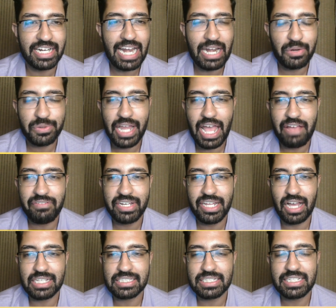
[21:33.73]
I don't have any
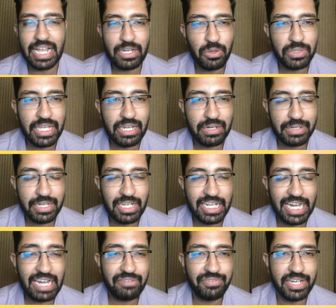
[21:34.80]
Arsenal. I know their
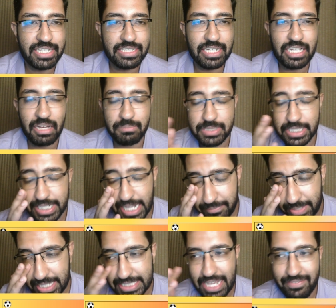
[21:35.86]
great fixture comes in game
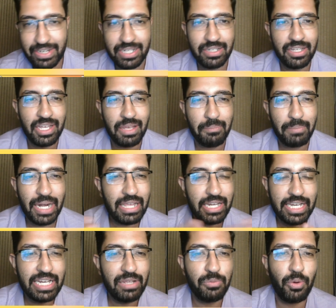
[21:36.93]
week 7, but I
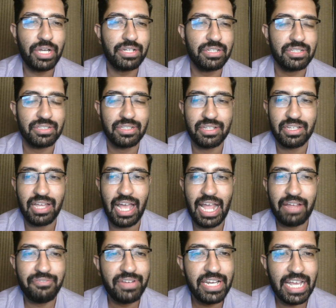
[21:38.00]

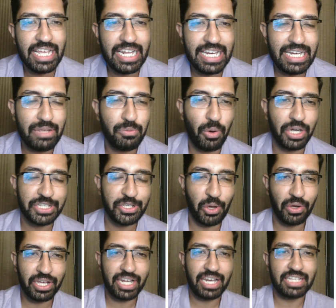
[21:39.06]
feel like I really want
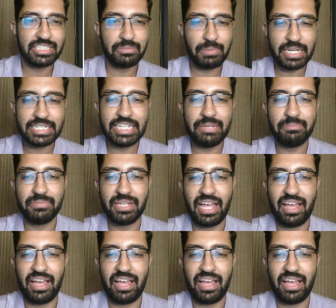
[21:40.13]
Gyökeres in my team.